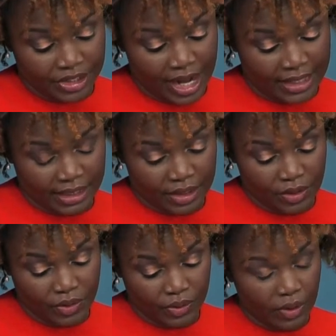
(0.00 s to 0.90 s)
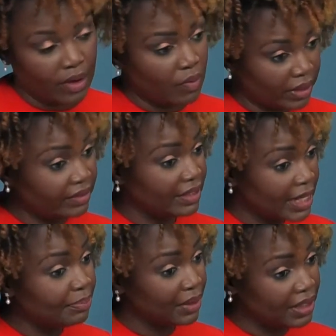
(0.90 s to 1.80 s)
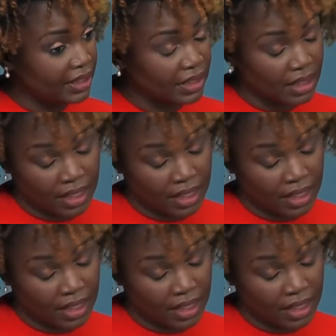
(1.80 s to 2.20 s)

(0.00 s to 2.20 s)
Jackson, who's one of the deputies